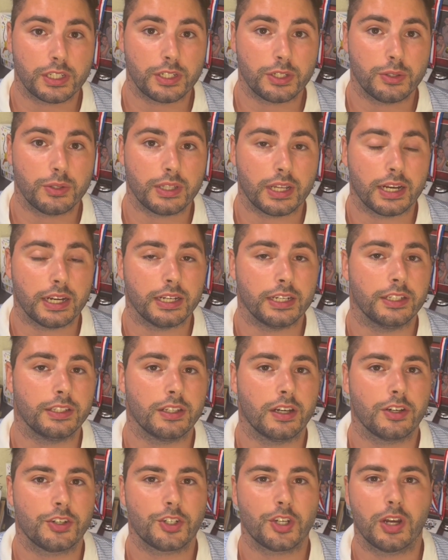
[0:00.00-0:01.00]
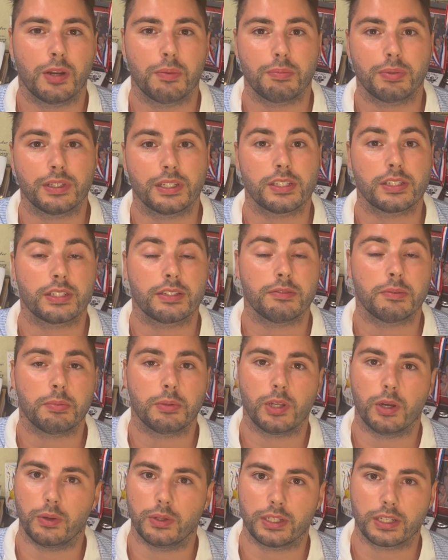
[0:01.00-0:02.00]
do that I didn't touch on, please leave it
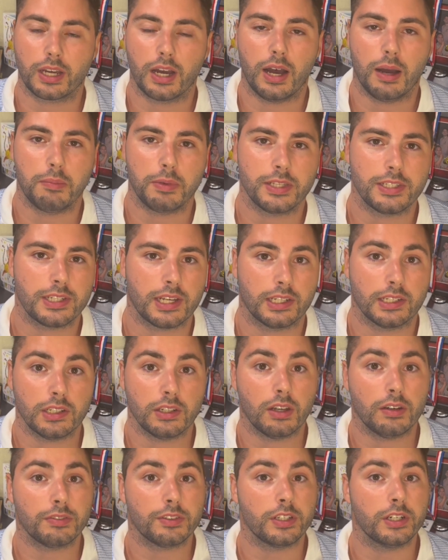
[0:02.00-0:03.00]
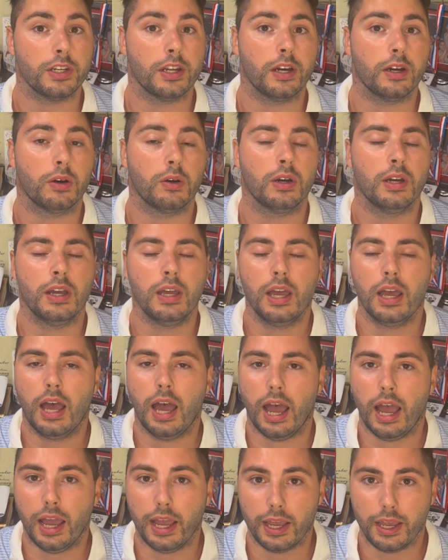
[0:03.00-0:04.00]
below in the comments. I'd love to know,
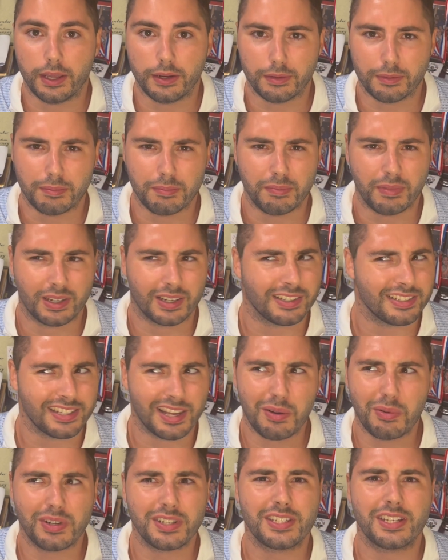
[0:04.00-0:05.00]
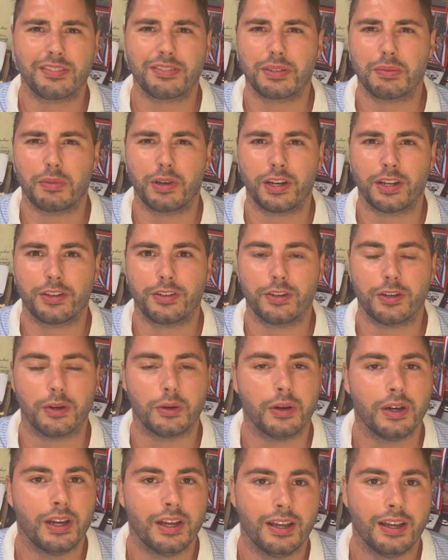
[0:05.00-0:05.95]
and because I want to save some money too.